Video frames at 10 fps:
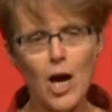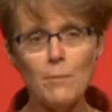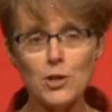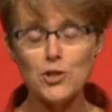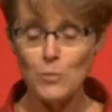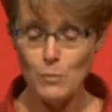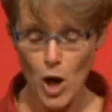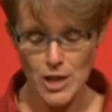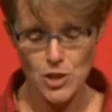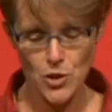a motion we
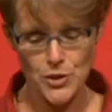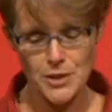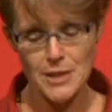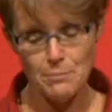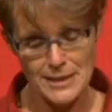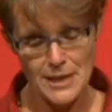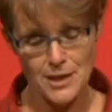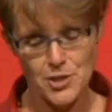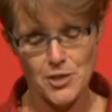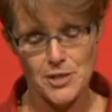worked on till
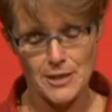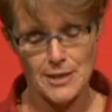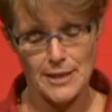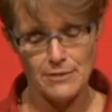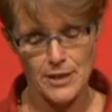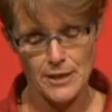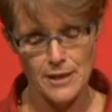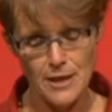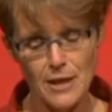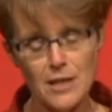midnight on Sunday evening.
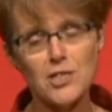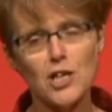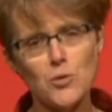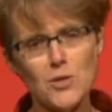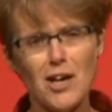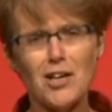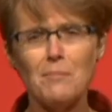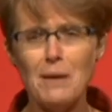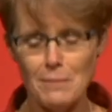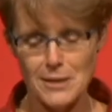Such was our
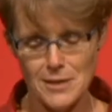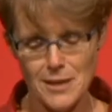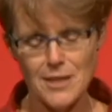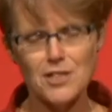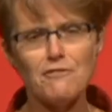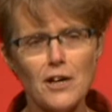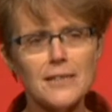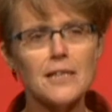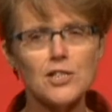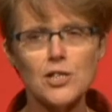commitment to
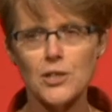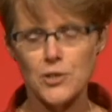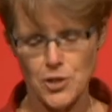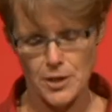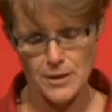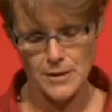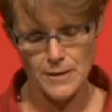finding a solution.